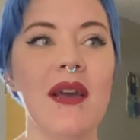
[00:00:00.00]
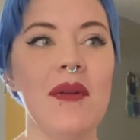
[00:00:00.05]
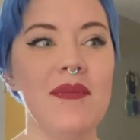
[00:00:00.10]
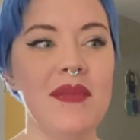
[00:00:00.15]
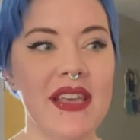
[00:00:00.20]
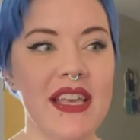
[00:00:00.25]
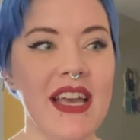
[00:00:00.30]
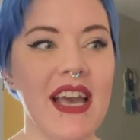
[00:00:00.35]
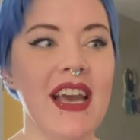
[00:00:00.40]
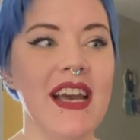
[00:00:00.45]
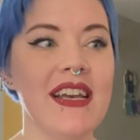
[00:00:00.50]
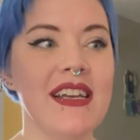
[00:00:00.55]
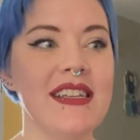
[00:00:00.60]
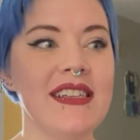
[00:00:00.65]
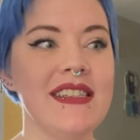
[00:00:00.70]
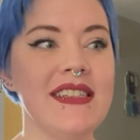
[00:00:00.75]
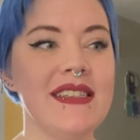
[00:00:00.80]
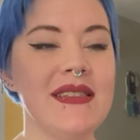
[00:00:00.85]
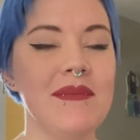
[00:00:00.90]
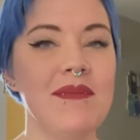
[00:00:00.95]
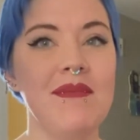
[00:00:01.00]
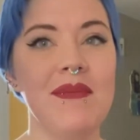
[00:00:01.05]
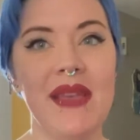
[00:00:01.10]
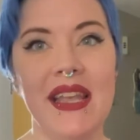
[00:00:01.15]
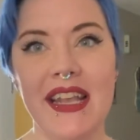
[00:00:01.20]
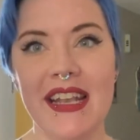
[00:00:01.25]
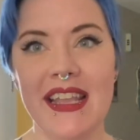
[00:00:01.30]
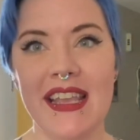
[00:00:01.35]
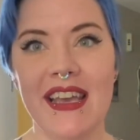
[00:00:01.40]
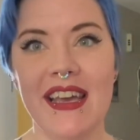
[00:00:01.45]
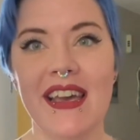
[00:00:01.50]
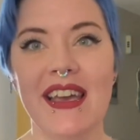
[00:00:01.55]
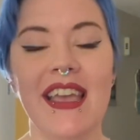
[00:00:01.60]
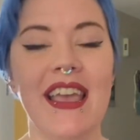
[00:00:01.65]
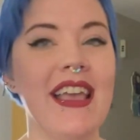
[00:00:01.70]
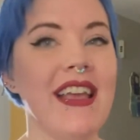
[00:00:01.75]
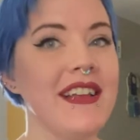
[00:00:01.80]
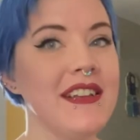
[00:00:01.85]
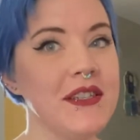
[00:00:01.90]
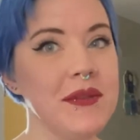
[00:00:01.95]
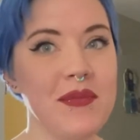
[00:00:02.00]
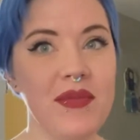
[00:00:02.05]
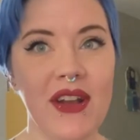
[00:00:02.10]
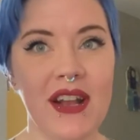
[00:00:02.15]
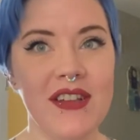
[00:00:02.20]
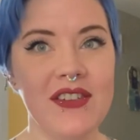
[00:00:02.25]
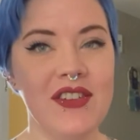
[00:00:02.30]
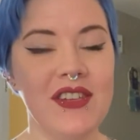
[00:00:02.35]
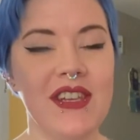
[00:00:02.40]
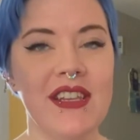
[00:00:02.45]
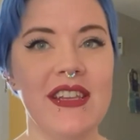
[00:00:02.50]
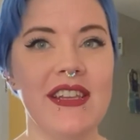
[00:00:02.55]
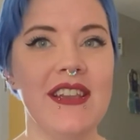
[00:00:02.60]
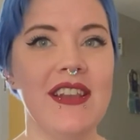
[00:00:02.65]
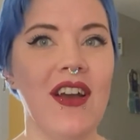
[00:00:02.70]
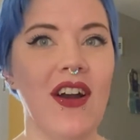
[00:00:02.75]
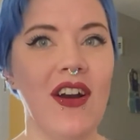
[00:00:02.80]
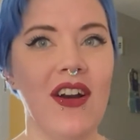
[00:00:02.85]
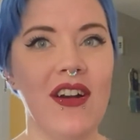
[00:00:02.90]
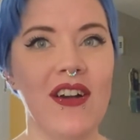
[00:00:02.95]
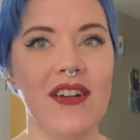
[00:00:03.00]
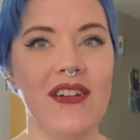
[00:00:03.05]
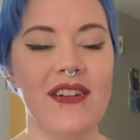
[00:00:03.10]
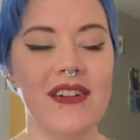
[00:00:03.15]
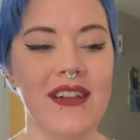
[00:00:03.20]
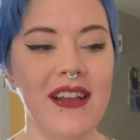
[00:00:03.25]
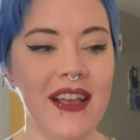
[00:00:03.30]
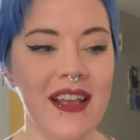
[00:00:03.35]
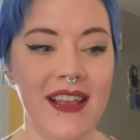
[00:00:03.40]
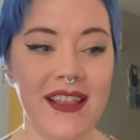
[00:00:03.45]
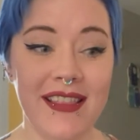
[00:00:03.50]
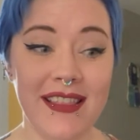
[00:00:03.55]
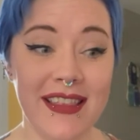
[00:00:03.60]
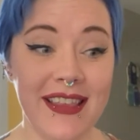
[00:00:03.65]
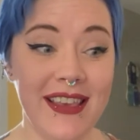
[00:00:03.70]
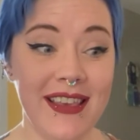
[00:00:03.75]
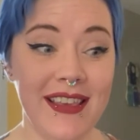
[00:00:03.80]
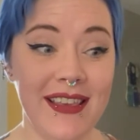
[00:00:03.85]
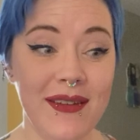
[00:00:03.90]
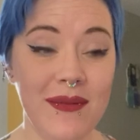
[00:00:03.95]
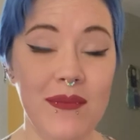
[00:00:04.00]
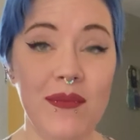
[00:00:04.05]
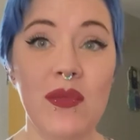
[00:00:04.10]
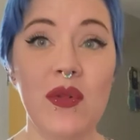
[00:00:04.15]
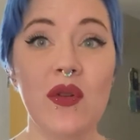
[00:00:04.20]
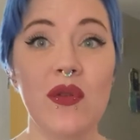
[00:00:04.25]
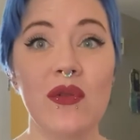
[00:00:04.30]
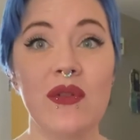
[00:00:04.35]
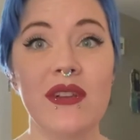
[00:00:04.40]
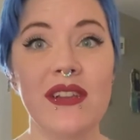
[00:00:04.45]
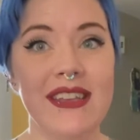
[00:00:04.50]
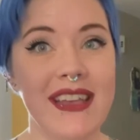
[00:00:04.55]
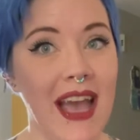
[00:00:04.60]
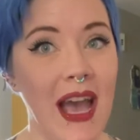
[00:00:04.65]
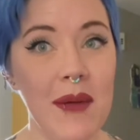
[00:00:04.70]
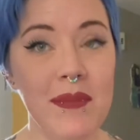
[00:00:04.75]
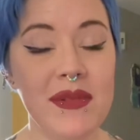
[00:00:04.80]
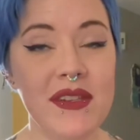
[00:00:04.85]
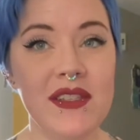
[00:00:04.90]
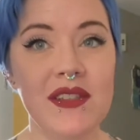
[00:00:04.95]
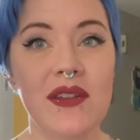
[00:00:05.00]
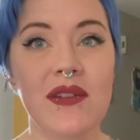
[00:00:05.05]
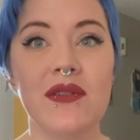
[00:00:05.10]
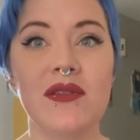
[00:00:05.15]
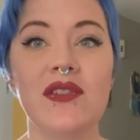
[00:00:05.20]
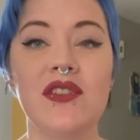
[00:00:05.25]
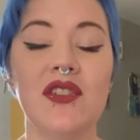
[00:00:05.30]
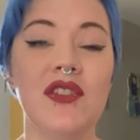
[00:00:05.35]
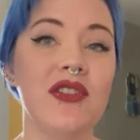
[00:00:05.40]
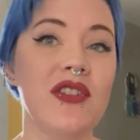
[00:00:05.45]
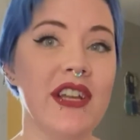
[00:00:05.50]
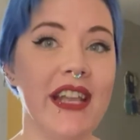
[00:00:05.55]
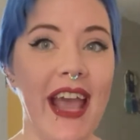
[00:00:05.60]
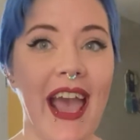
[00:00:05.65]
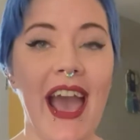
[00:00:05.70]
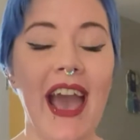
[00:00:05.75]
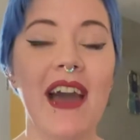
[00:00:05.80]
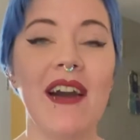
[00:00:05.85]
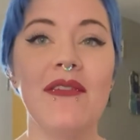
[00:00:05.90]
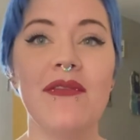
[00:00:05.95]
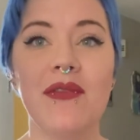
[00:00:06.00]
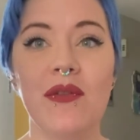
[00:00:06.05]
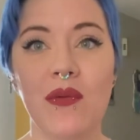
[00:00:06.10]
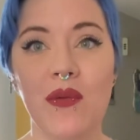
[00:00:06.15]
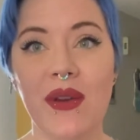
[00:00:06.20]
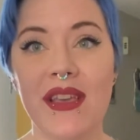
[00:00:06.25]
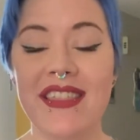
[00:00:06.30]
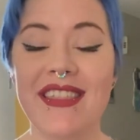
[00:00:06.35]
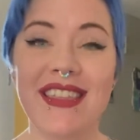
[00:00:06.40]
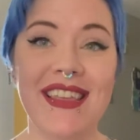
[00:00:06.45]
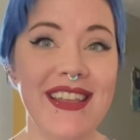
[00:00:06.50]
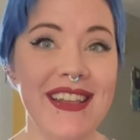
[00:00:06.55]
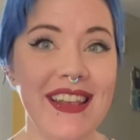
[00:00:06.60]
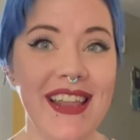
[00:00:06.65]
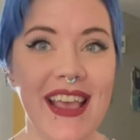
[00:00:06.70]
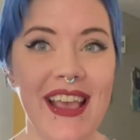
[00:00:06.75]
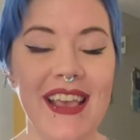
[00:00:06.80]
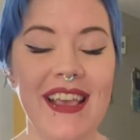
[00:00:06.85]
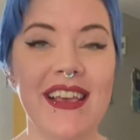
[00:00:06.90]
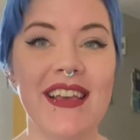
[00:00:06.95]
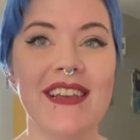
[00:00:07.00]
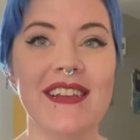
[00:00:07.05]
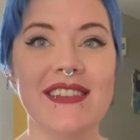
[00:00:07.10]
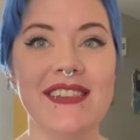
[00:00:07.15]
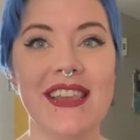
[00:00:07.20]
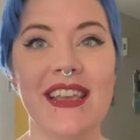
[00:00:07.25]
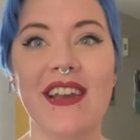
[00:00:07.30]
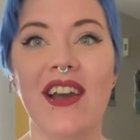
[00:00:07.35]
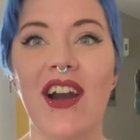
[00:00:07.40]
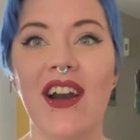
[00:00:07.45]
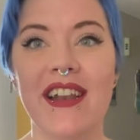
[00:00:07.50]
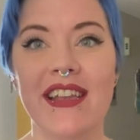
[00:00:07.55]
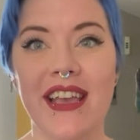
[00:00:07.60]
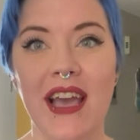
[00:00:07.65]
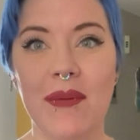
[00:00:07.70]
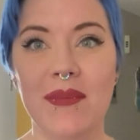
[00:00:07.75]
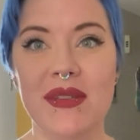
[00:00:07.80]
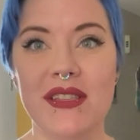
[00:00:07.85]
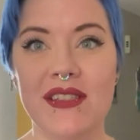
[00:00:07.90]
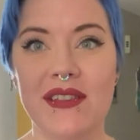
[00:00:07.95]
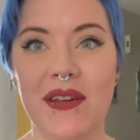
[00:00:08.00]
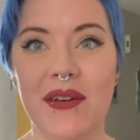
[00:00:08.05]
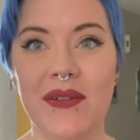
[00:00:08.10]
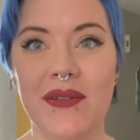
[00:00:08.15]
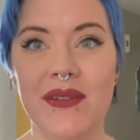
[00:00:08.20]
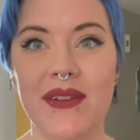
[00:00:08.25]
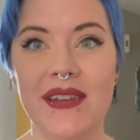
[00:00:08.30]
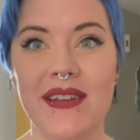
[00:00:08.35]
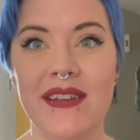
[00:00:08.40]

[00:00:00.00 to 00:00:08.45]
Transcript: because mania and depression are the mood episodes you could have within a psychotic episode.